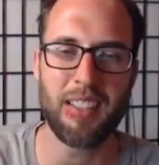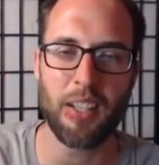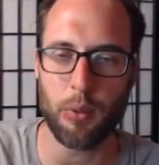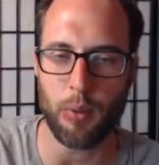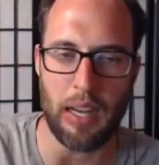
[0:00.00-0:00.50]

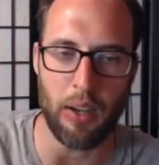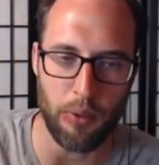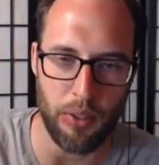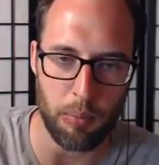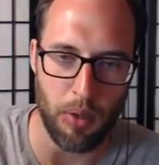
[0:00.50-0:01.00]
get
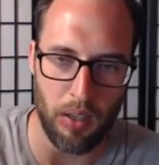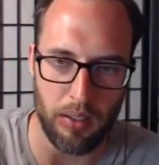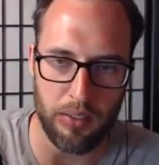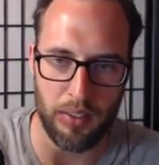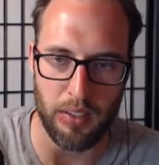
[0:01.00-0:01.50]
around a
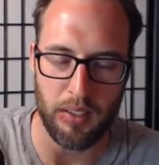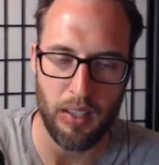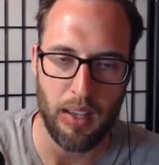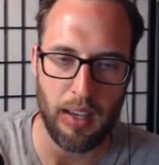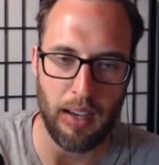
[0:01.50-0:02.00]
policy.
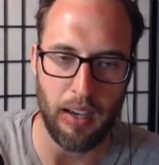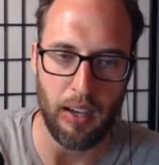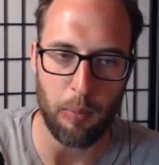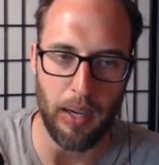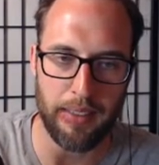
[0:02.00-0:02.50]

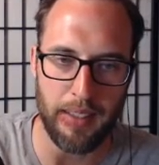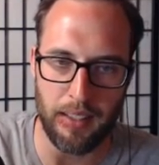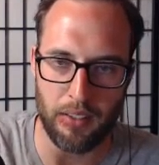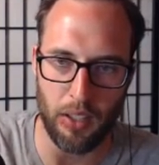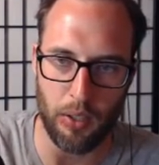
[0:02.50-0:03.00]
I
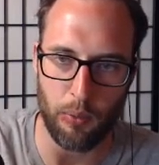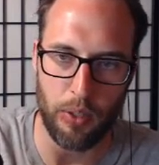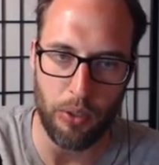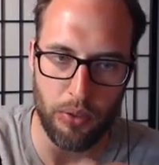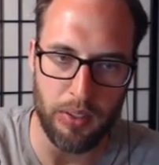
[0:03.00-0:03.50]
think it's going to
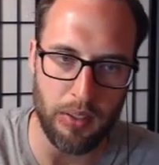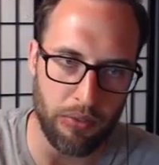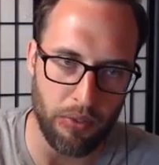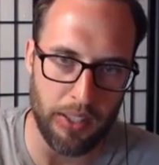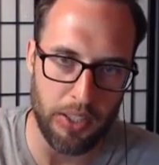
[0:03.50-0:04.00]
reducing the
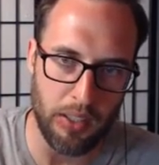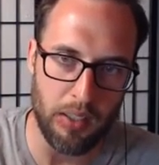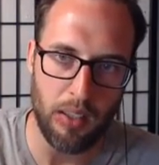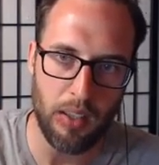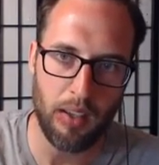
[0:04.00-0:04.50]

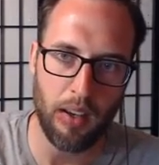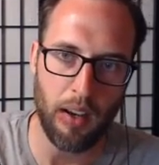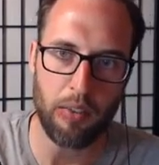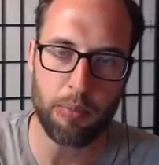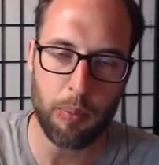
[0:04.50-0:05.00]
friction
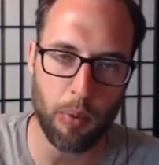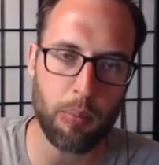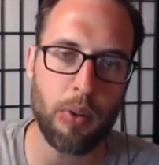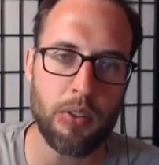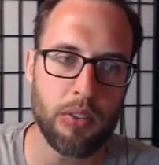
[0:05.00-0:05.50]
of people
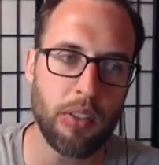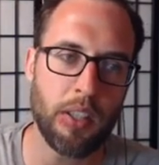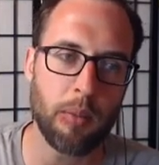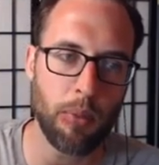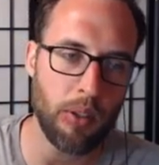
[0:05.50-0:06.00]

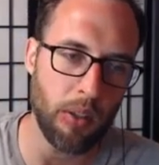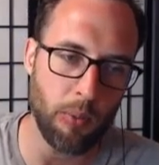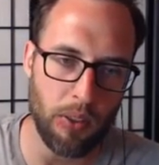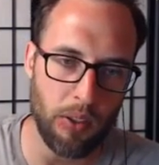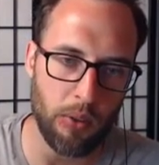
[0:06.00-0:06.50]
purchasing and booking
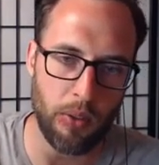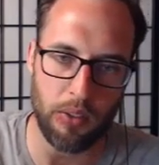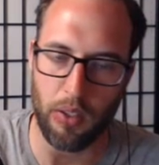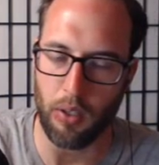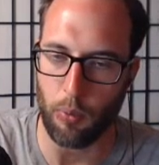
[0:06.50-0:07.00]
with you
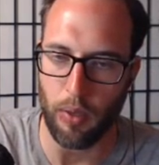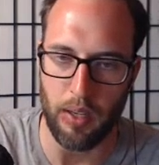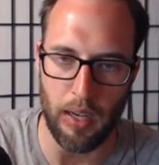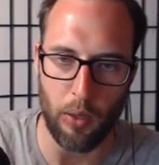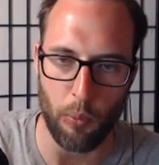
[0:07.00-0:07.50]
is going
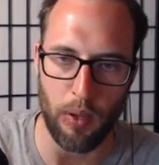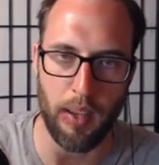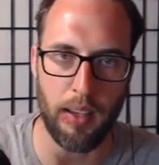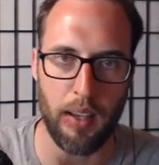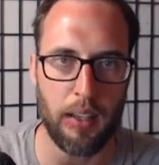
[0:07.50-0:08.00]
to
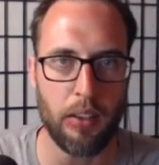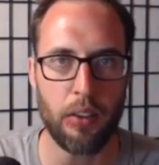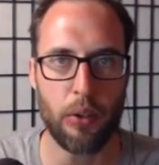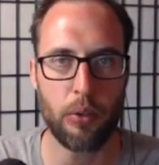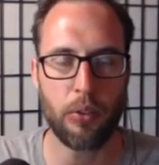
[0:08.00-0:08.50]
outweigh any of
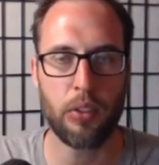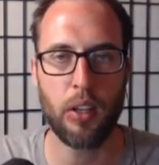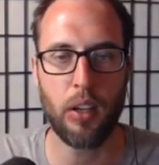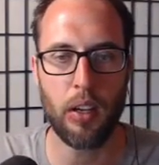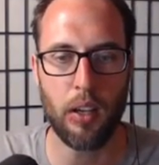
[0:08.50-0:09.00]
those
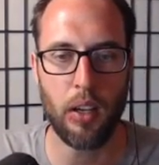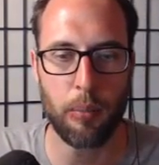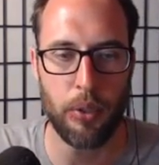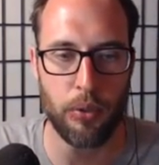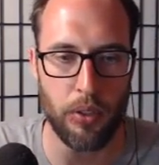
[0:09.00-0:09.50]

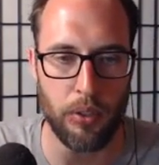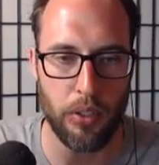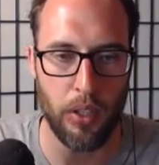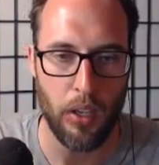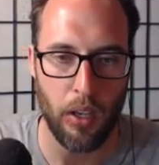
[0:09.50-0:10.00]

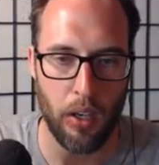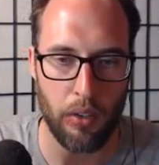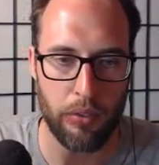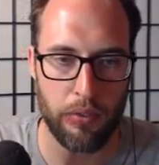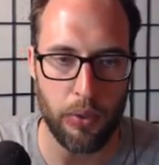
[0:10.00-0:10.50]
abusers
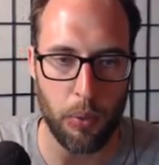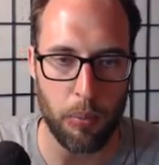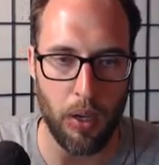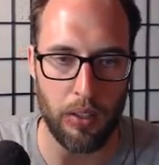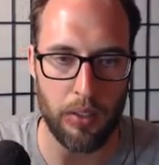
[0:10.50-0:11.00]
of your
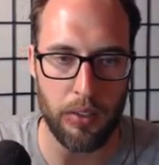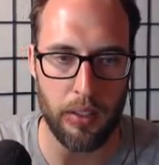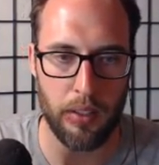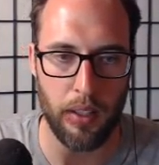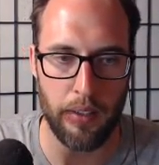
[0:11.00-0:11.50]
policy.
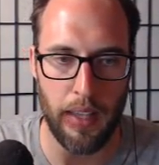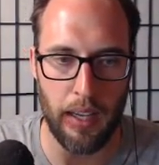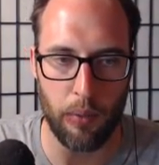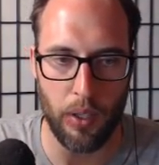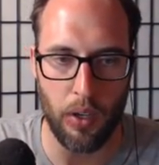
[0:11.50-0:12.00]
And in
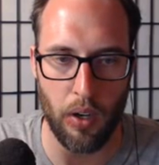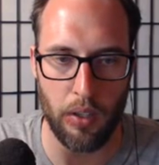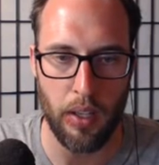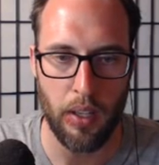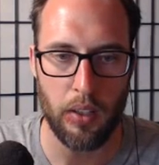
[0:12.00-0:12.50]
that
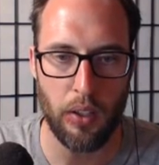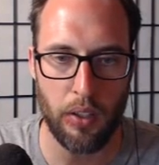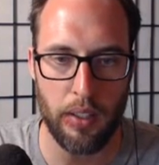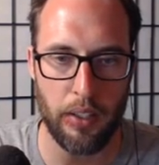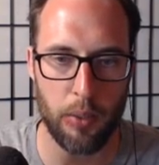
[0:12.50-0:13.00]
regard,
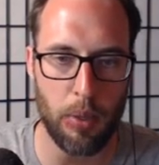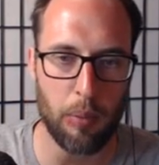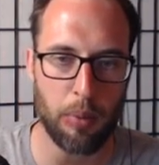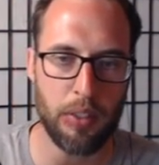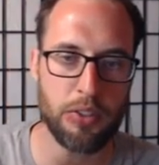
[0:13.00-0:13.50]
looking at your
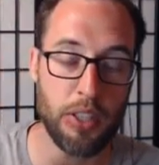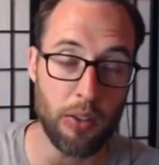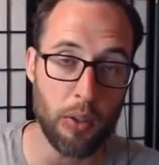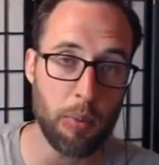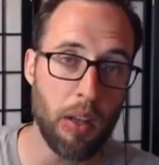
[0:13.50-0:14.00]
property's
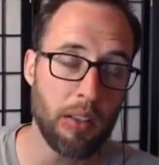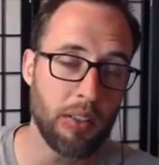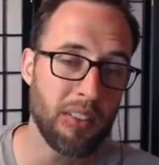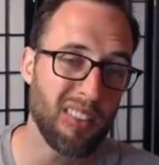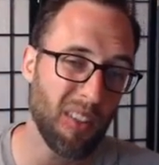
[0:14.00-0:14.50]
general
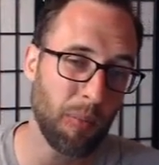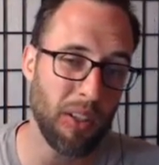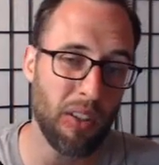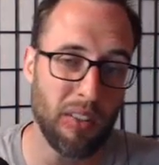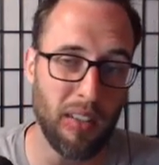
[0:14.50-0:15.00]
policies, this can be
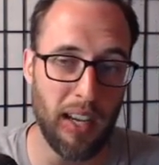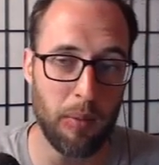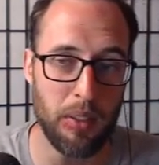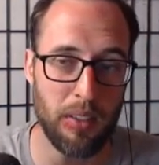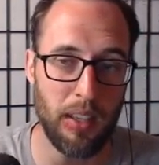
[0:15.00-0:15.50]
a good
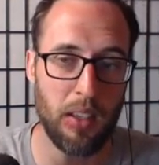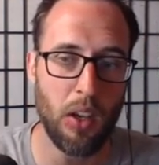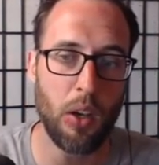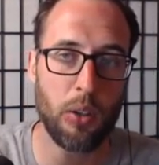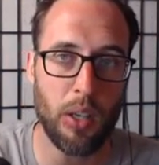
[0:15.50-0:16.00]
time to say,
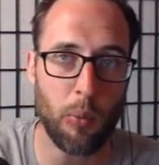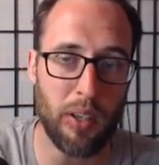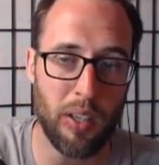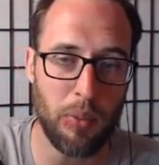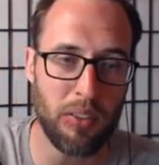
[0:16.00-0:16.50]
okay,
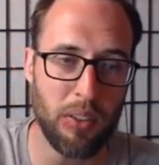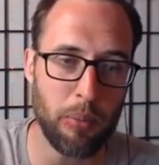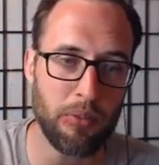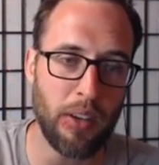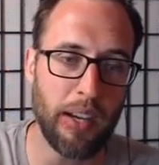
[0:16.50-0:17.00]
what can be
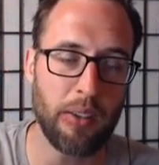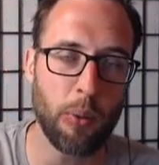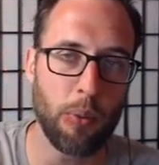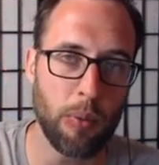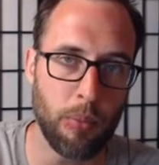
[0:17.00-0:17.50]
simplified
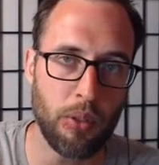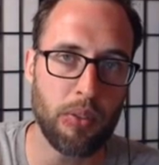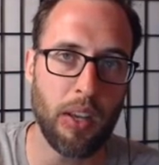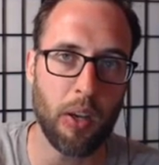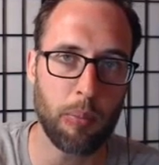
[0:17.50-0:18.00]
or
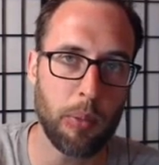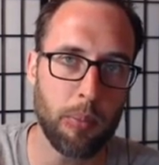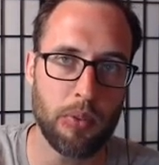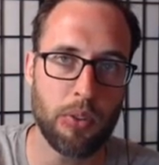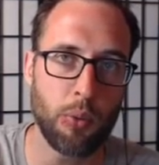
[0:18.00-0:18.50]
removed to help
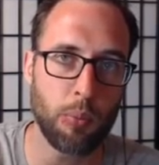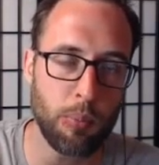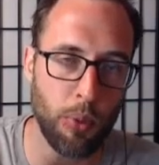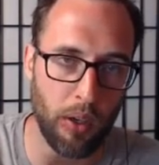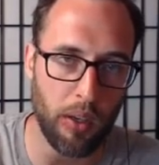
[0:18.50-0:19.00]
people to
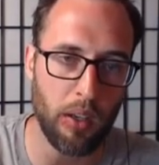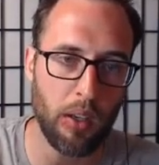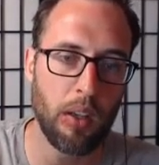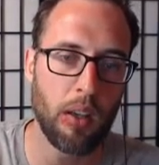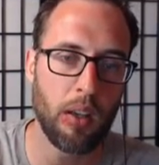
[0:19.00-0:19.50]
book?
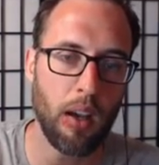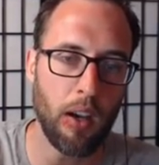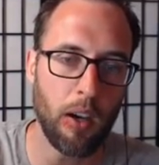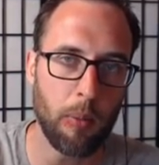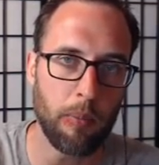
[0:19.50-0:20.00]

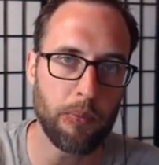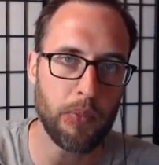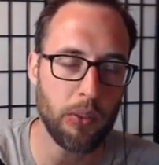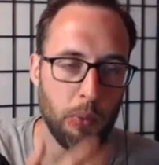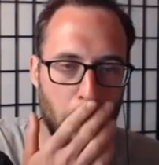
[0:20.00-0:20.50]

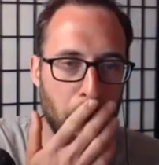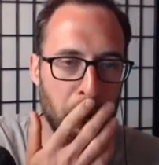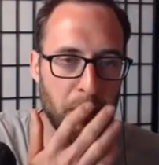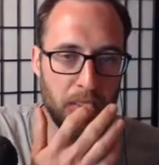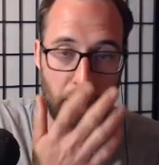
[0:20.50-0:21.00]
You want
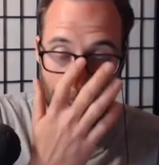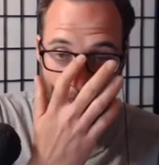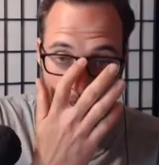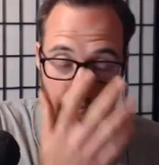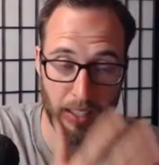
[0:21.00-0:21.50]
to not
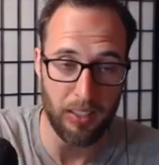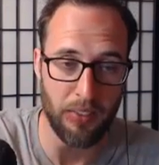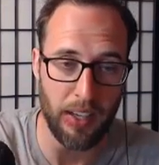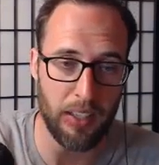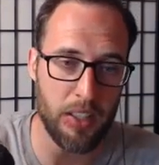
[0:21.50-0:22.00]
get taken
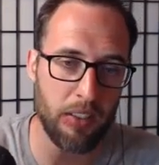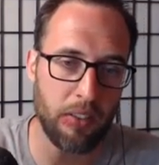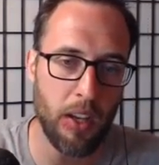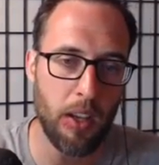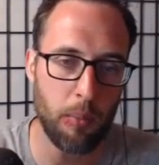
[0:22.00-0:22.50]
advantage
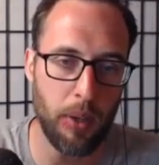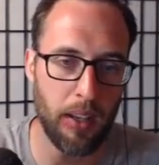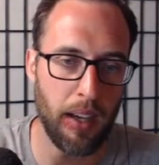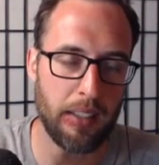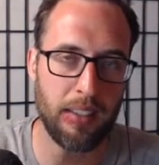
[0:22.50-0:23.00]
of,
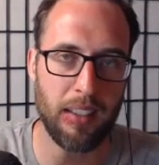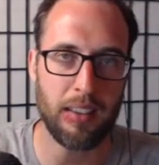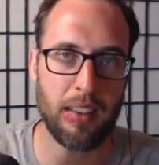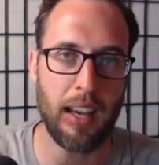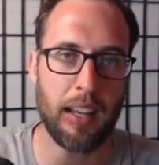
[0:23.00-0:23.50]
but I see a
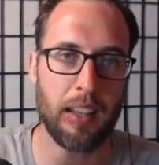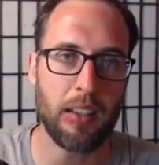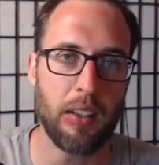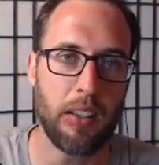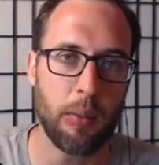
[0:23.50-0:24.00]
lot
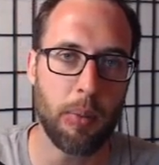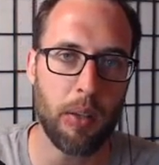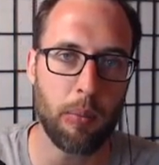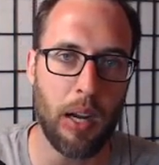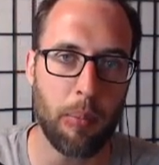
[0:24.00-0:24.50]
of
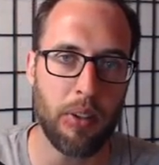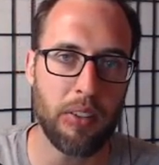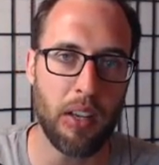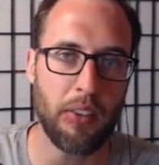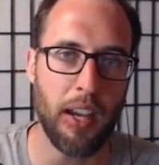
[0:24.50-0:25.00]
independent
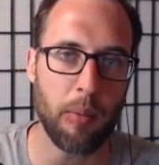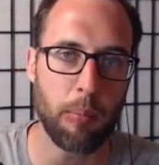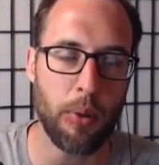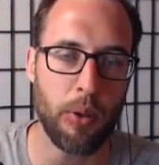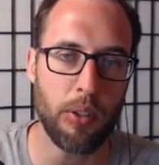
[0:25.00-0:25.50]
properties that have gotten
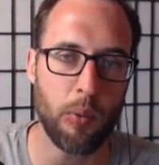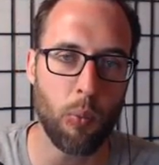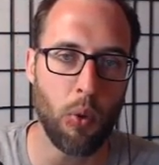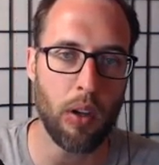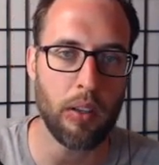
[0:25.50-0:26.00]
burned at
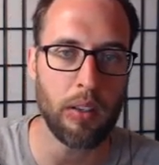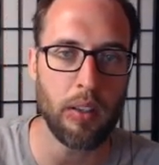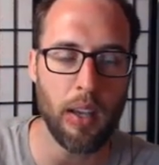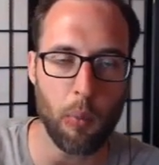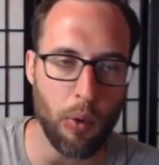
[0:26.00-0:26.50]

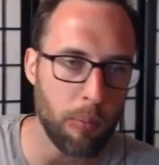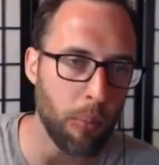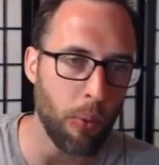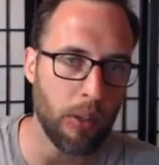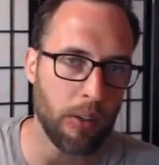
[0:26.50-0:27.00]
one
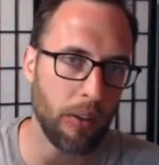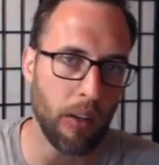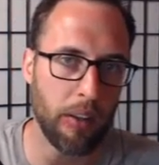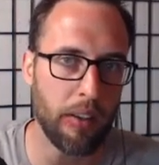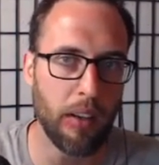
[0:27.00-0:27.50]
point or
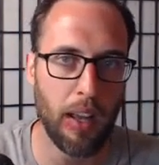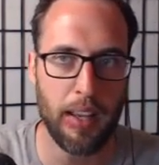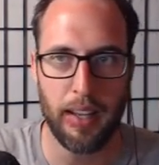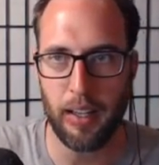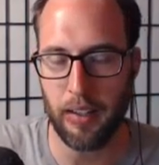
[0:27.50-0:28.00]
another,
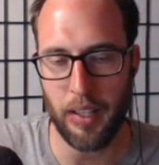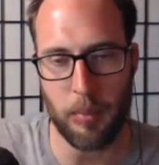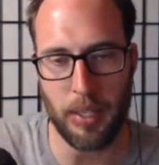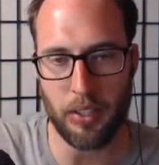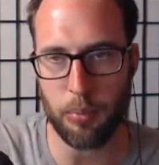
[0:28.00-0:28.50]
and then they
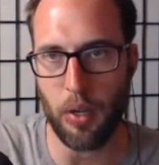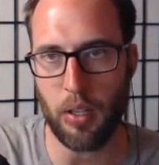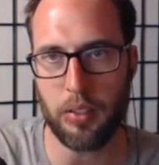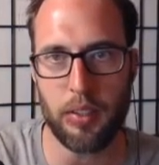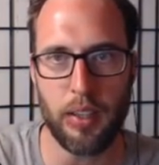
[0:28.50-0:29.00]
make this
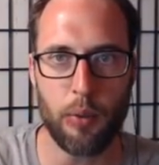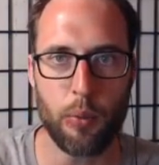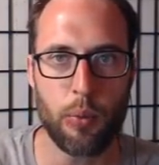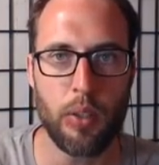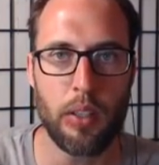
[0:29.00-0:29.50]
policy that
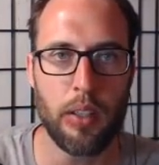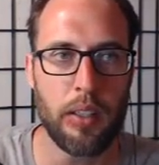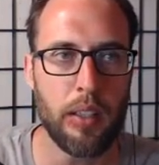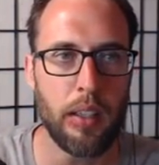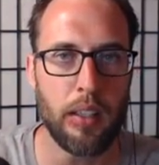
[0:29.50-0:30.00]

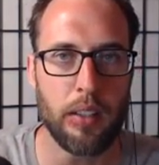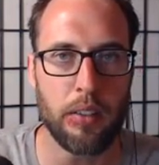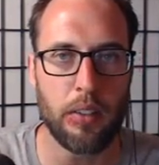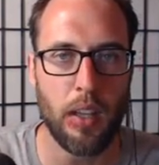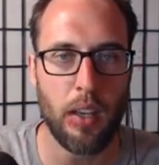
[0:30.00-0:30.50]
really
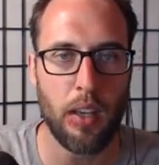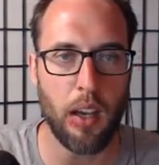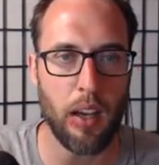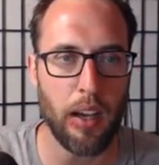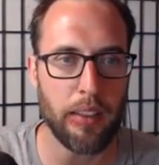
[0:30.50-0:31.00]
is,
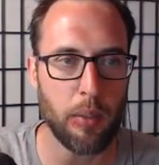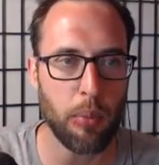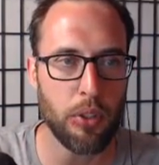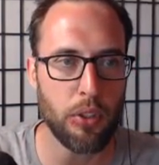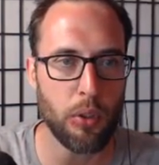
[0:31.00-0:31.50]
I
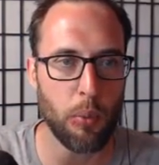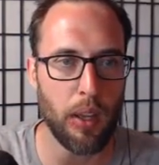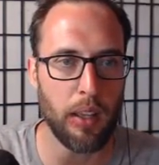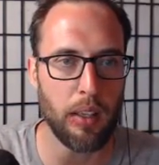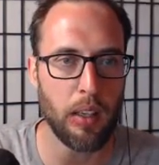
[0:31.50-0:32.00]
think, pushes
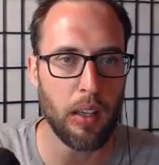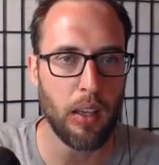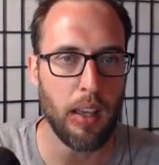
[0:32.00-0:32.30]
away